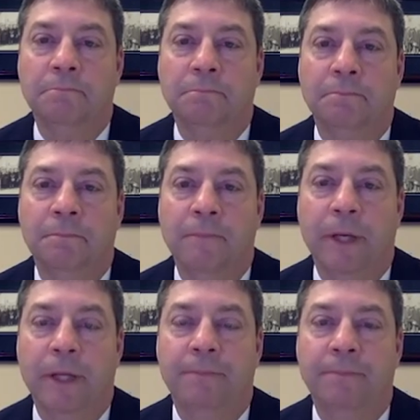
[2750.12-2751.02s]

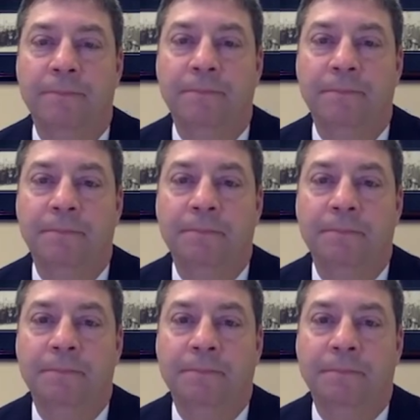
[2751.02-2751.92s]

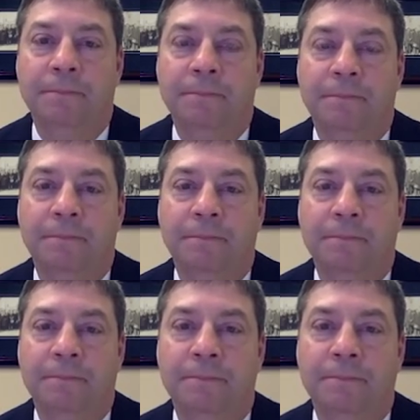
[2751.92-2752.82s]

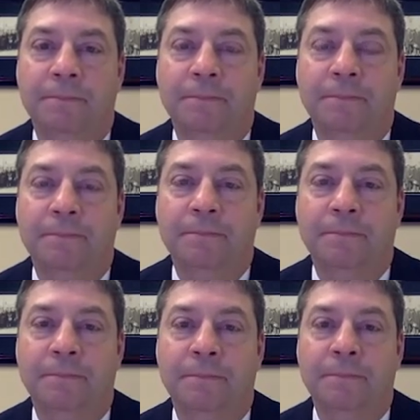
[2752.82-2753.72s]

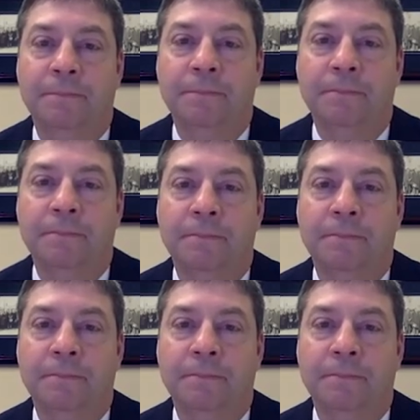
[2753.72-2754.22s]
This person isn't speaking.